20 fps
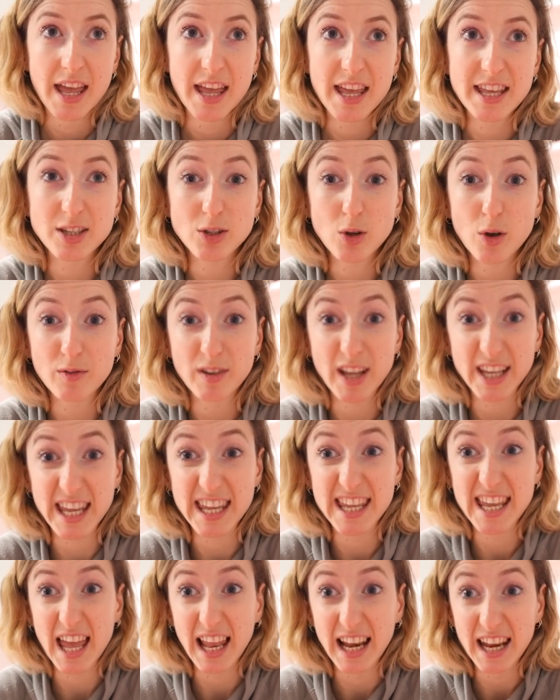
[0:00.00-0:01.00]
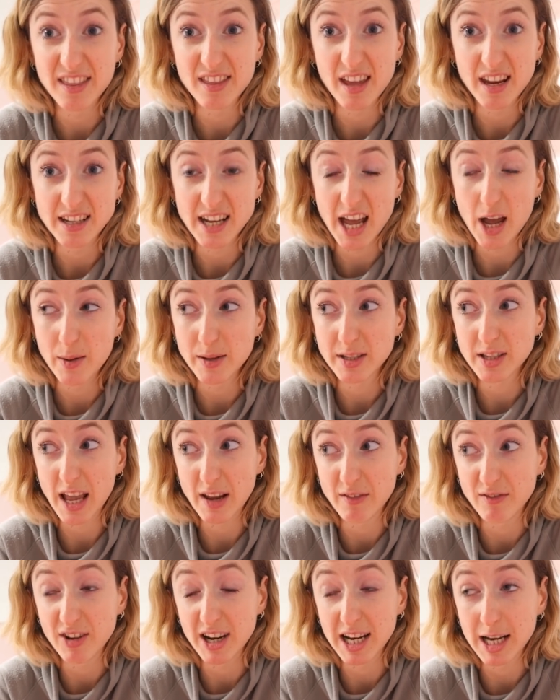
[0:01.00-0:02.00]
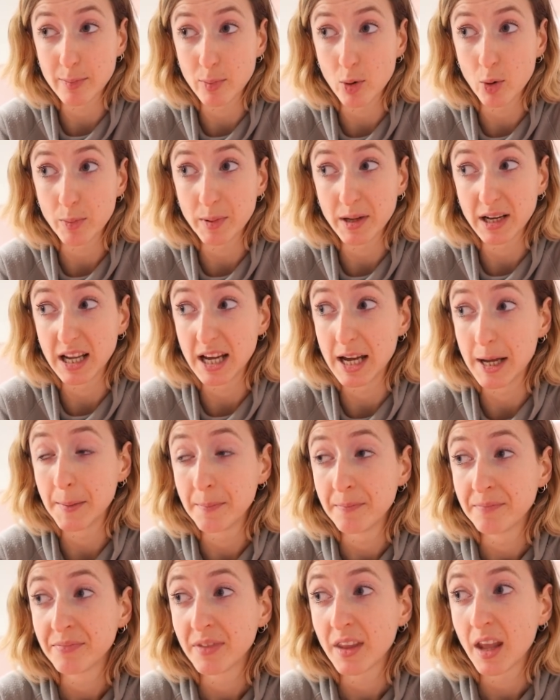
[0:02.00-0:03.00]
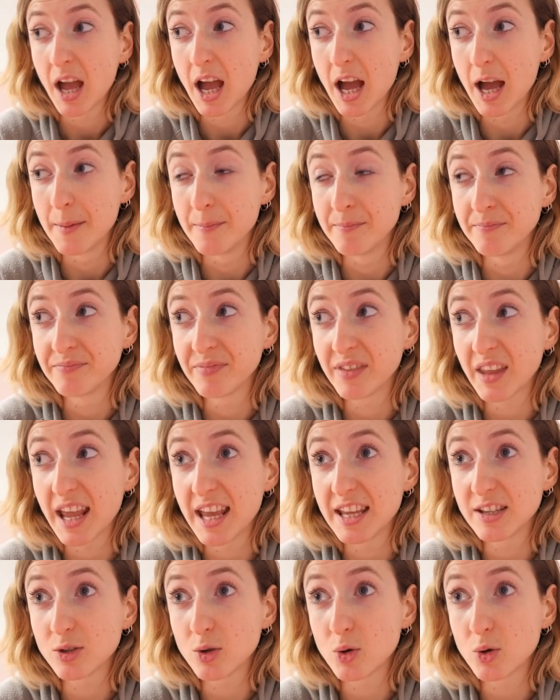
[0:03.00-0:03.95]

It's sort of like a yearly thing now. It's like really popular. Um, it's